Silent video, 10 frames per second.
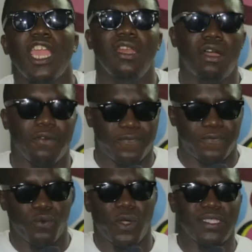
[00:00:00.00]

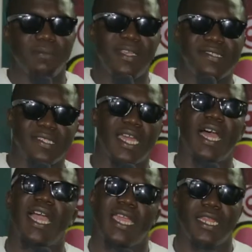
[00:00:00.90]
Enough with
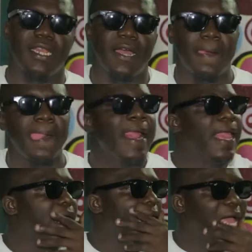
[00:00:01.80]
Mr. Hyenana.
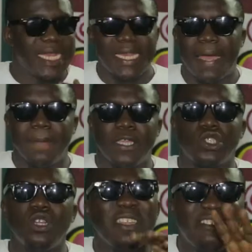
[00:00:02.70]
And um, it's
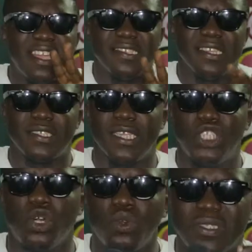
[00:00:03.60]
going to be crazy. It's a
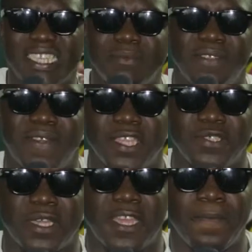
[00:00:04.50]
jungle themed
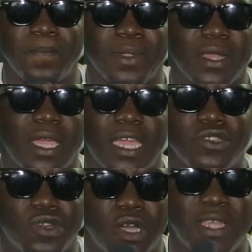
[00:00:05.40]
event, okay? And uh,
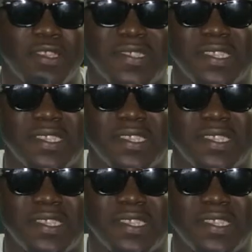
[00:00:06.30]
you come there, you